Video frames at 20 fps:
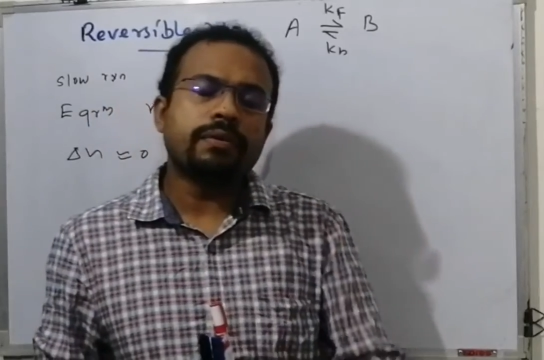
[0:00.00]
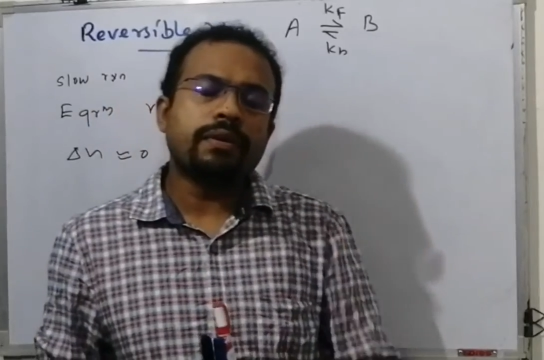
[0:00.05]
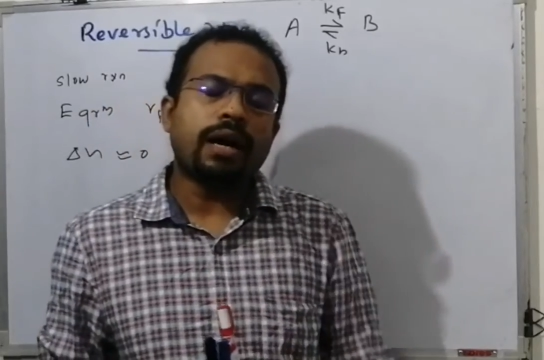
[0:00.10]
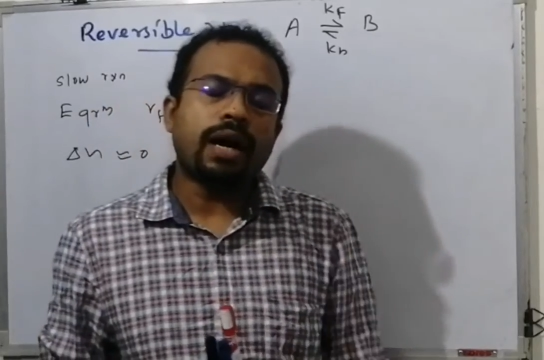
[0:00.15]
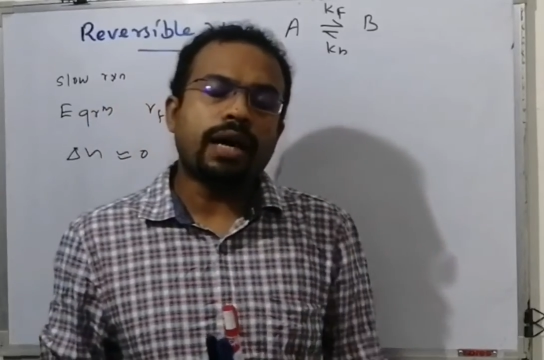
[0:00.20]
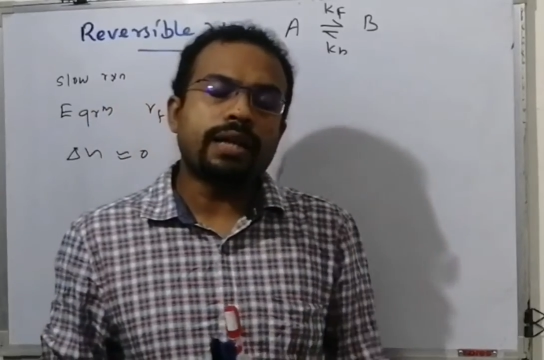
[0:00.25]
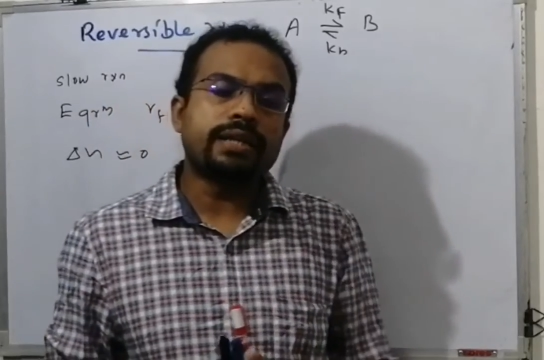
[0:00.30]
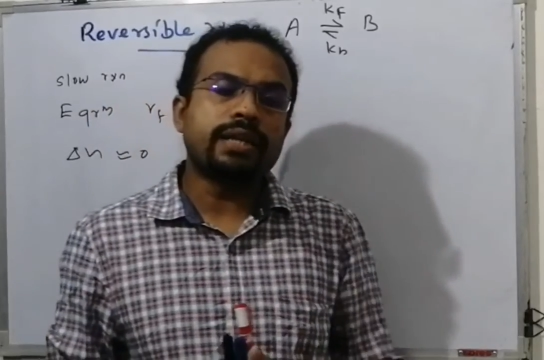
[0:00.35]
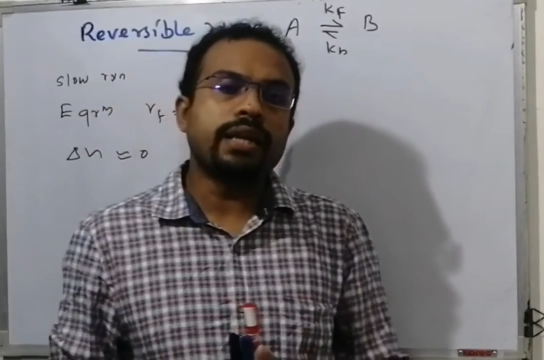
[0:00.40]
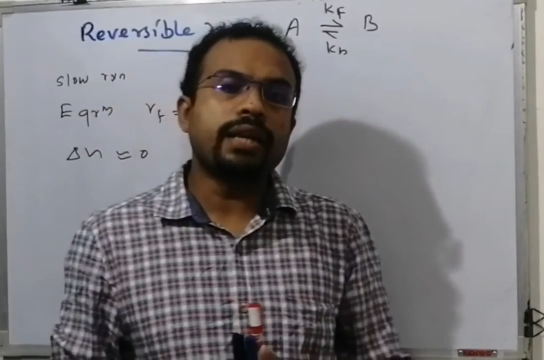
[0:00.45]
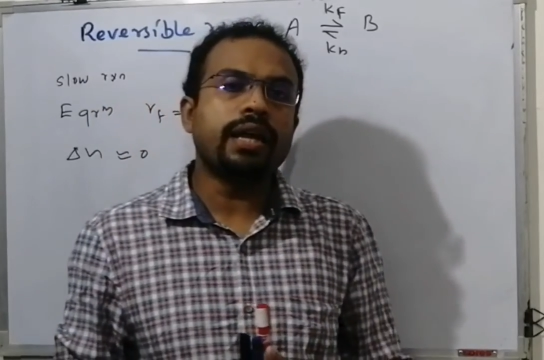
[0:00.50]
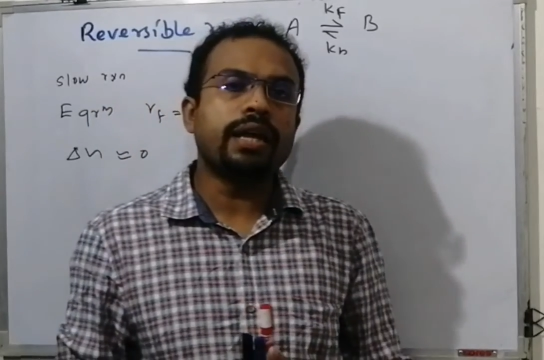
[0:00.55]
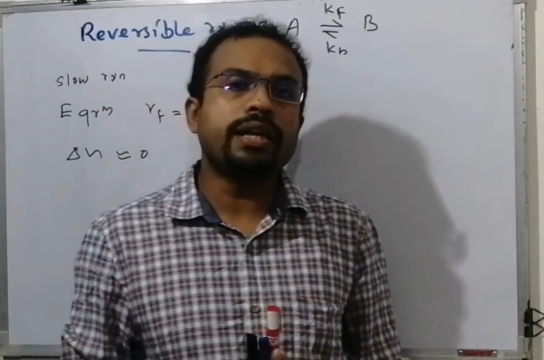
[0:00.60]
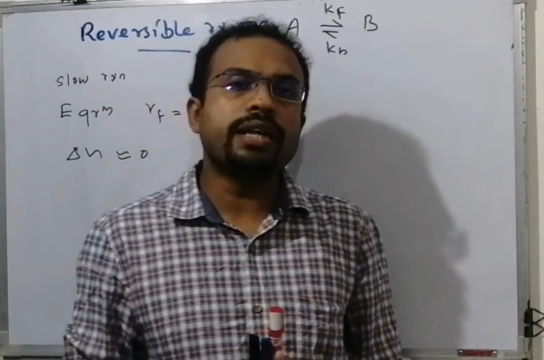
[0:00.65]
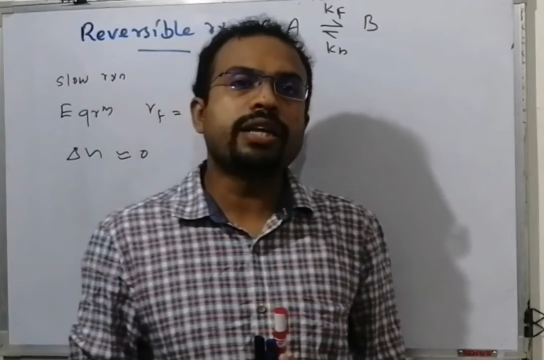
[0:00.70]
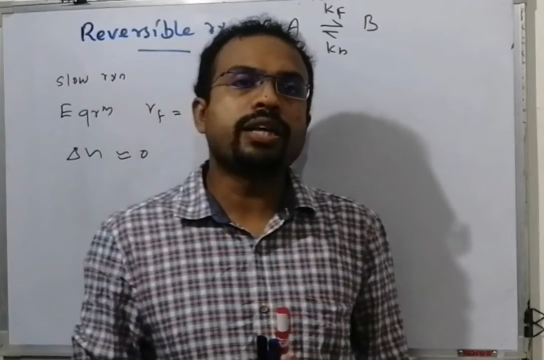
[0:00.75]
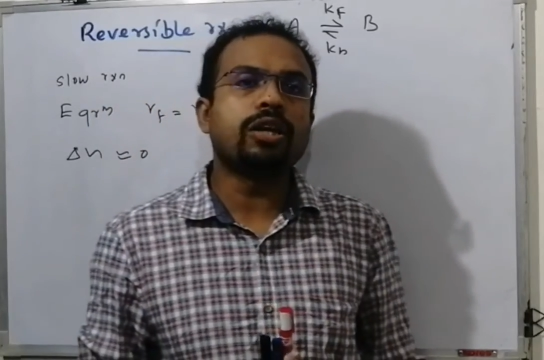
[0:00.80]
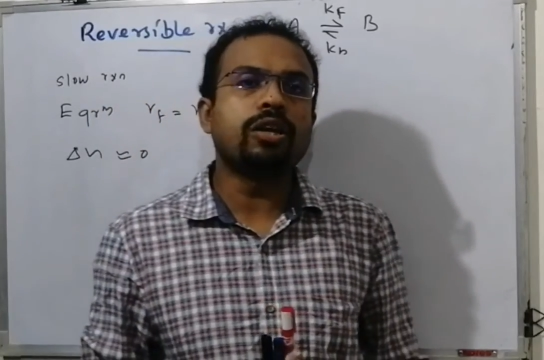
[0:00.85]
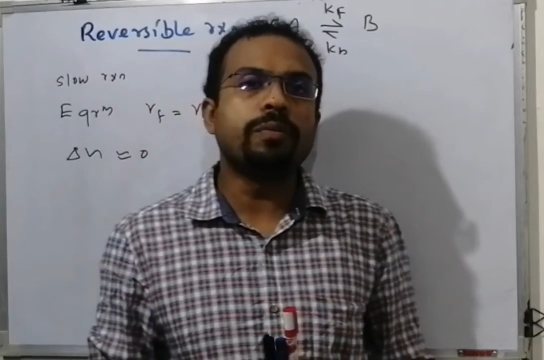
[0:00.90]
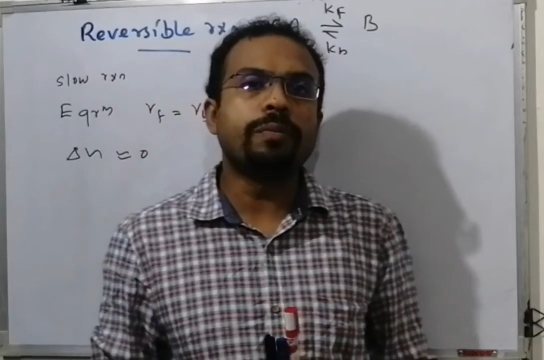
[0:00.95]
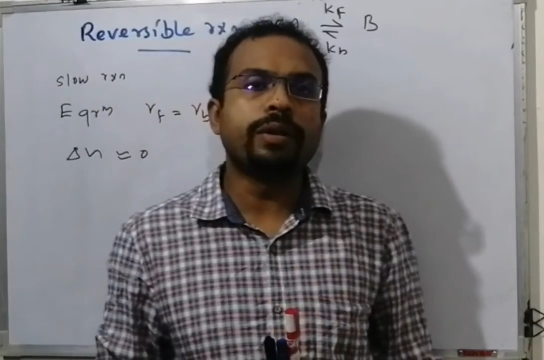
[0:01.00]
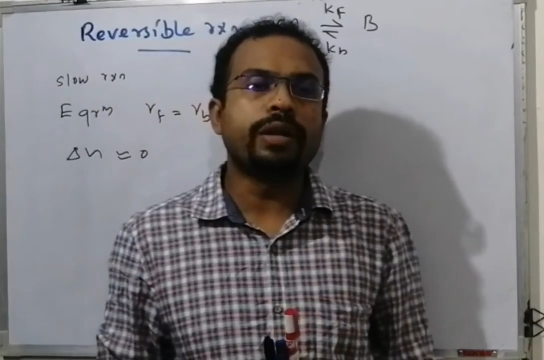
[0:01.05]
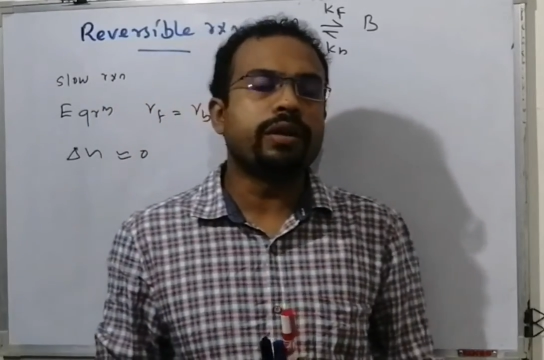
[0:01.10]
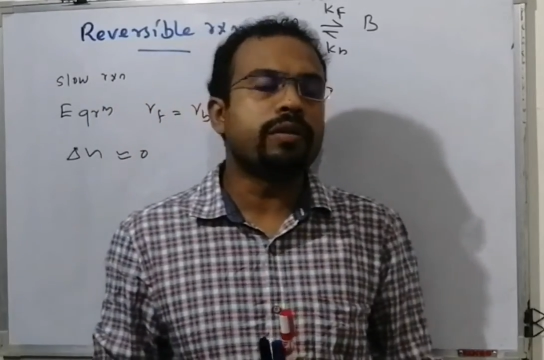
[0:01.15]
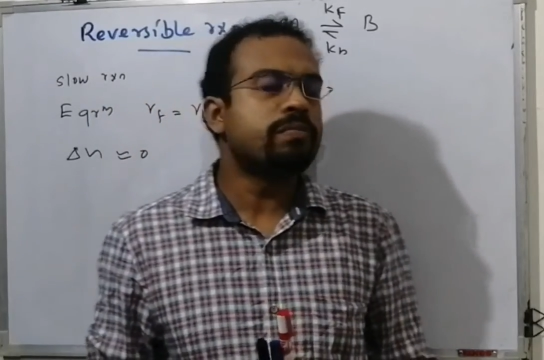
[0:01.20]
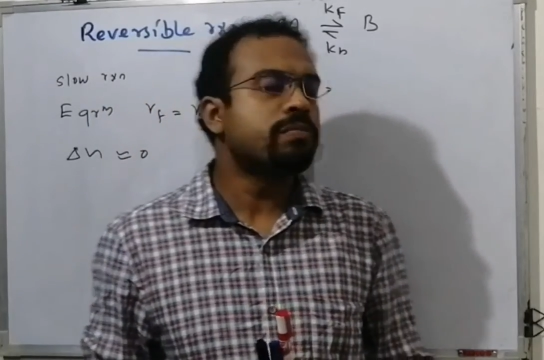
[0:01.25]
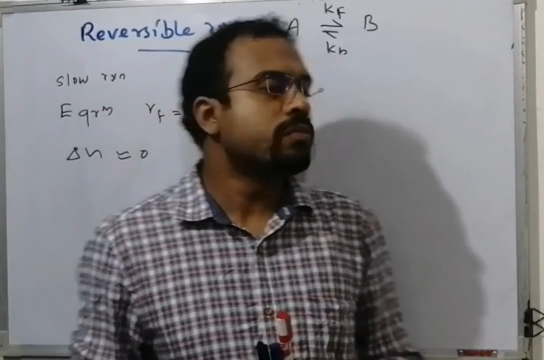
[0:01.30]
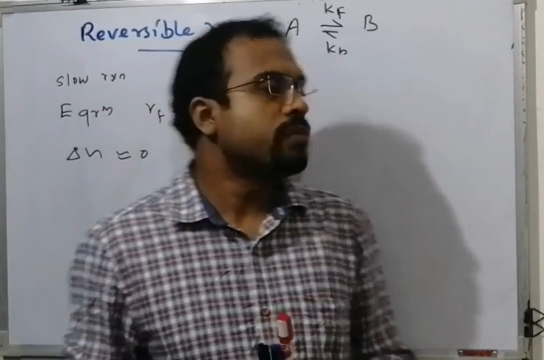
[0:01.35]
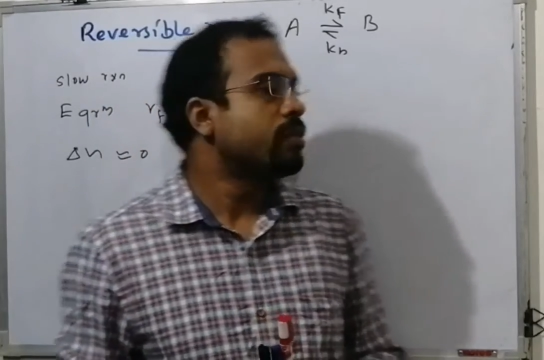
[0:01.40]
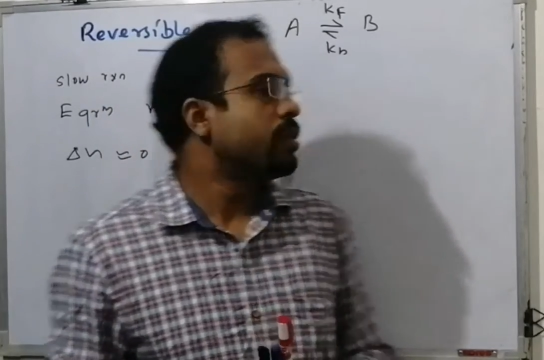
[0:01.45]
attain an
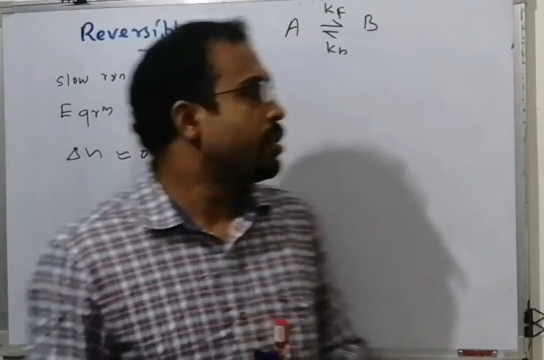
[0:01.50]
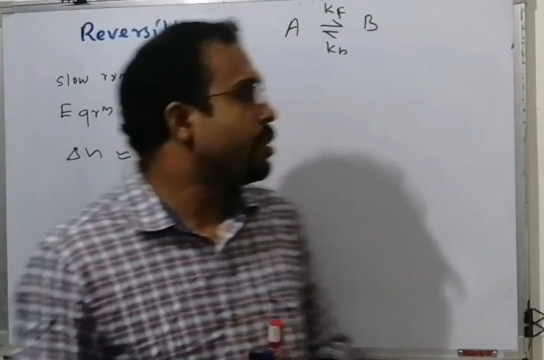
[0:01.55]
equilibrium